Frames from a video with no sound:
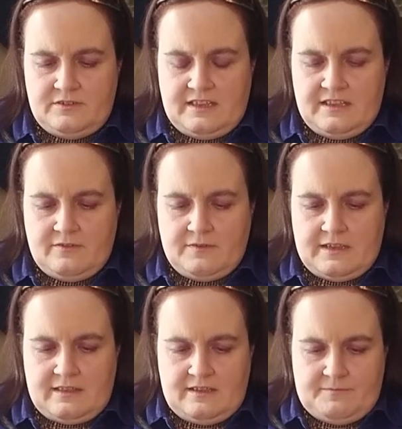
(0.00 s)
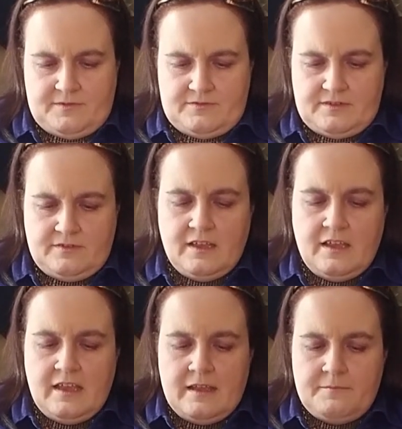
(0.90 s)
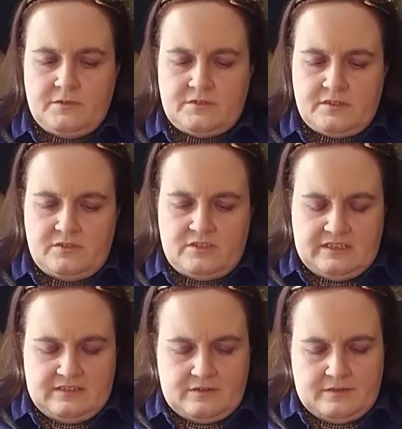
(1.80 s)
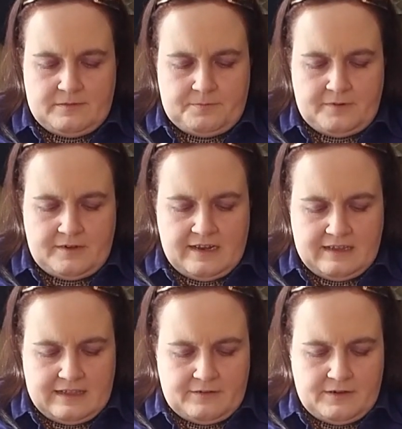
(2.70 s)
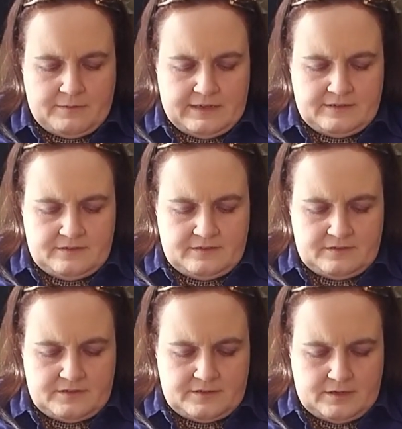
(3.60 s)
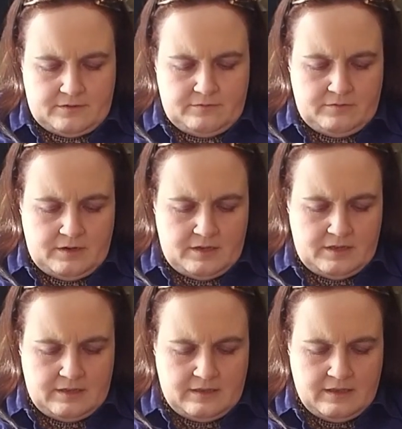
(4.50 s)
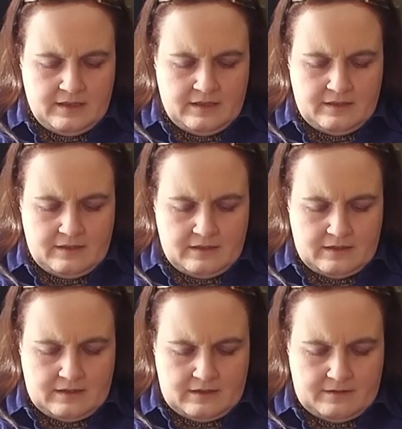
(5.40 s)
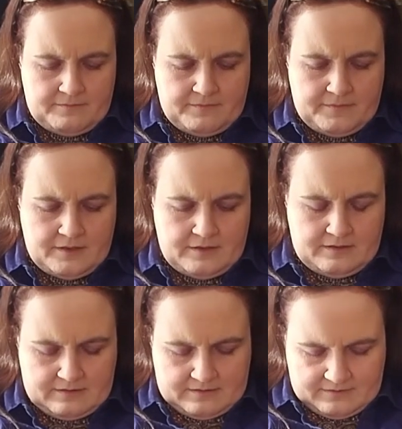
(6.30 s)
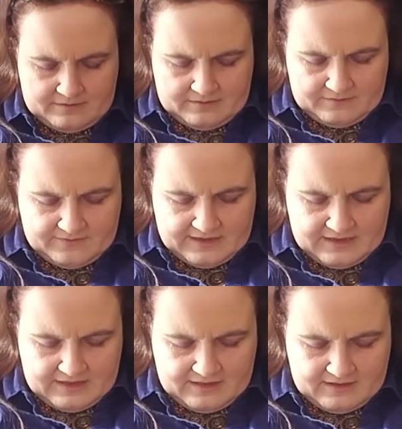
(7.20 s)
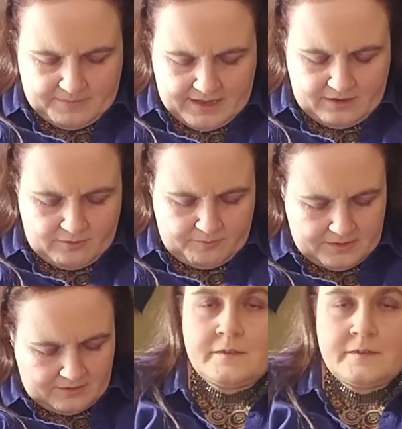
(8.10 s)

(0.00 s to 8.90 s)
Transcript: think of when I think of Moonstone. Moonstone's usually sort of this pretty cloudy white stone. If I can get this bag open.